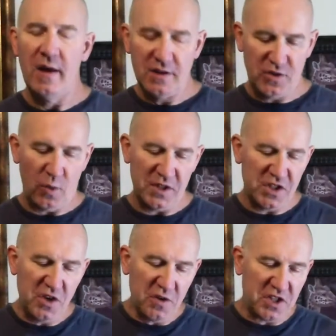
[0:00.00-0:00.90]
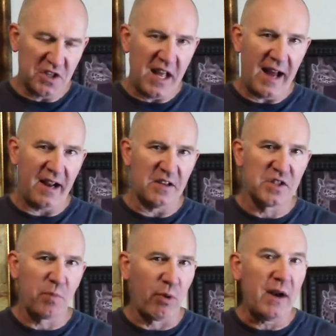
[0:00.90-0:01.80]
So what you do is you'd kind of
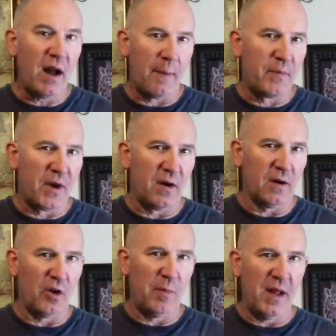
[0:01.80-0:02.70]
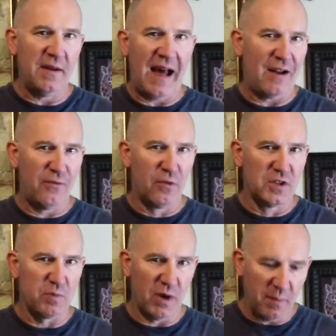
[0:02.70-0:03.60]
sprint up there a little bit, not a full
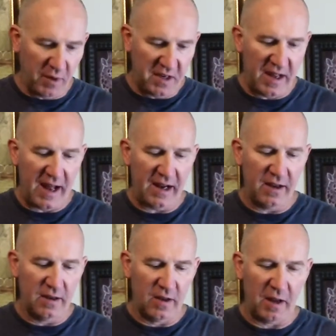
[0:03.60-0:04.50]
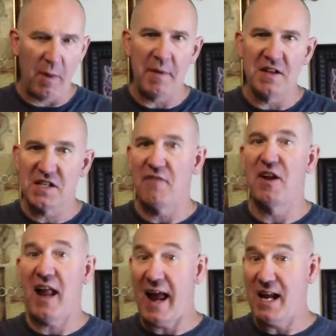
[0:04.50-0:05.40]
sprint, but you'd kind of like maybe a
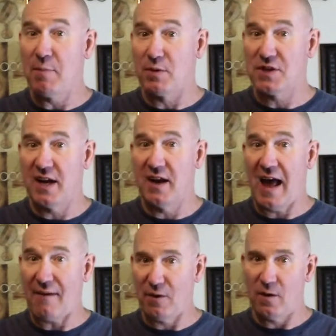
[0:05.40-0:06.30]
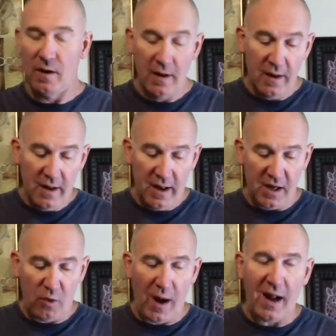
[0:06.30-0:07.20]
70 to 80% effort
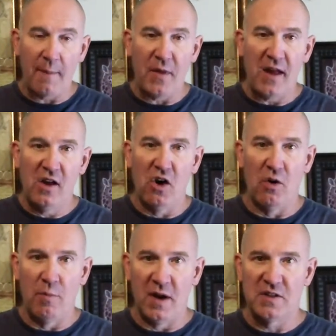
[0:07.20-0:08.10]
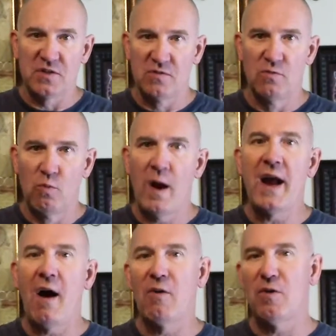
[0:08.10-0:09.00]
and crank up that hill, but it's way
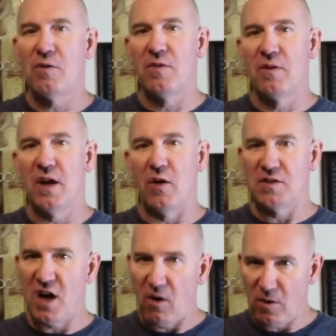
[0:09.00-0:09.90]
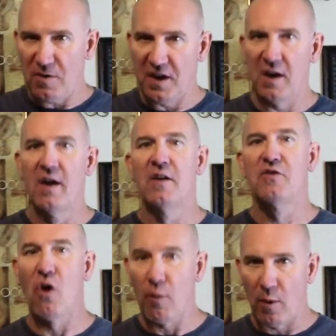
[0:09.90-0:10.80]
harder, it's harder than
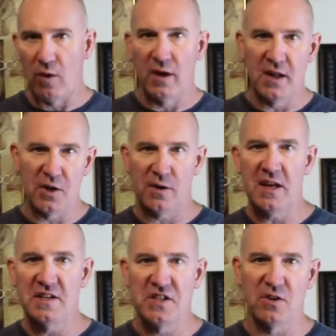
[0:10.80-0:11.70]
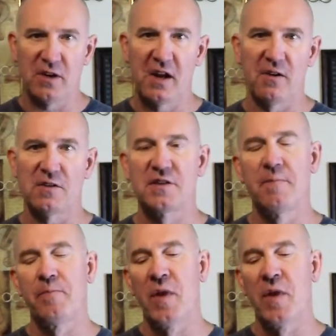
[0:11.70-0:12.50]
normal in your easier gears.